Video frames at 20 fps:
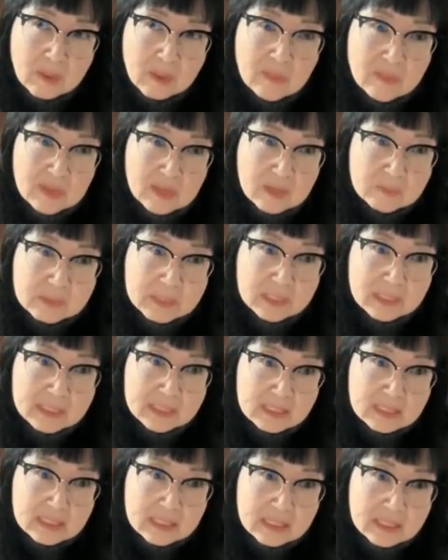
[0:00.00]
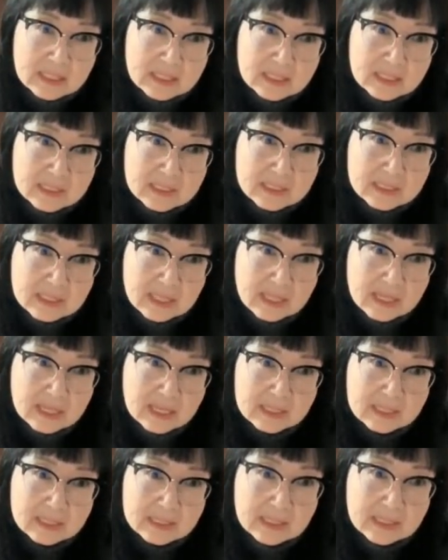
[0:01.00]
themes and ideas.
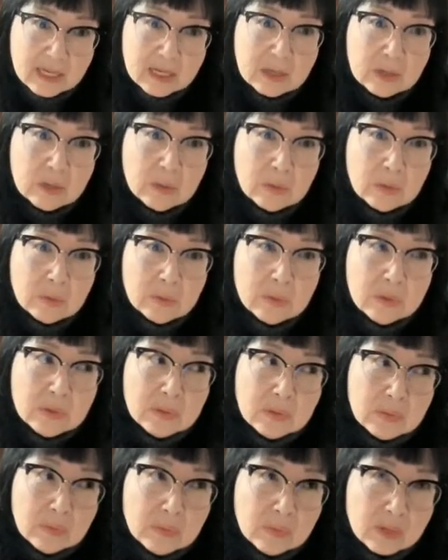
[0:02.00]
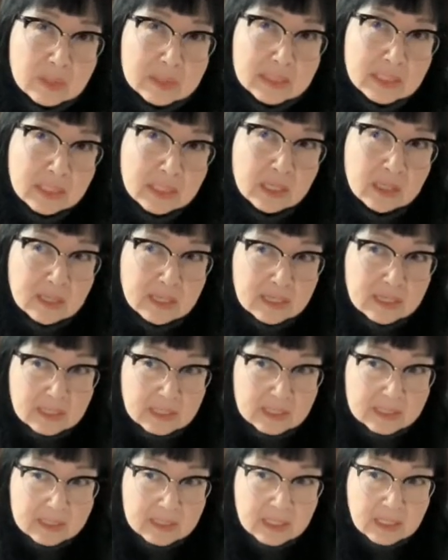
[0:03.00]
And I know you
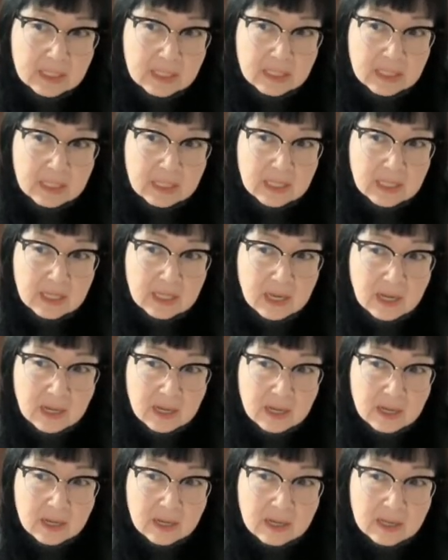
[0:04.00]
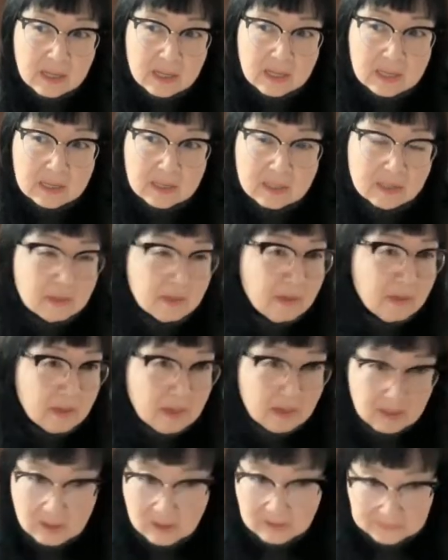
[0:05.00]
articulated in
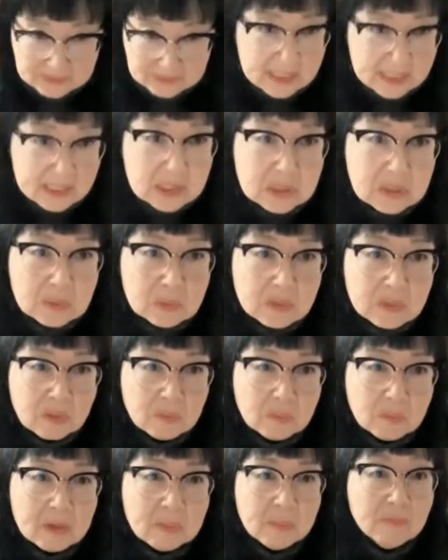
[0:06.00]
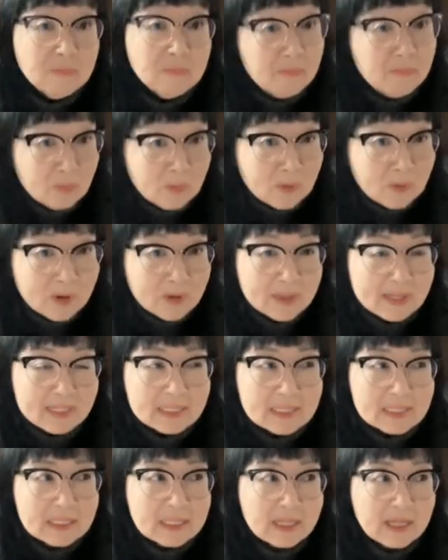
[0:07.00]
conversation with me before
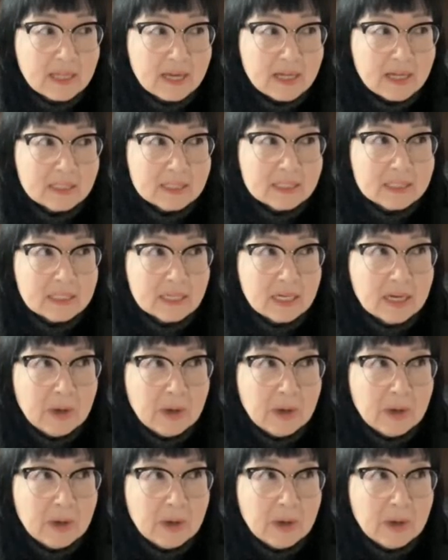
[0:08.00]
this that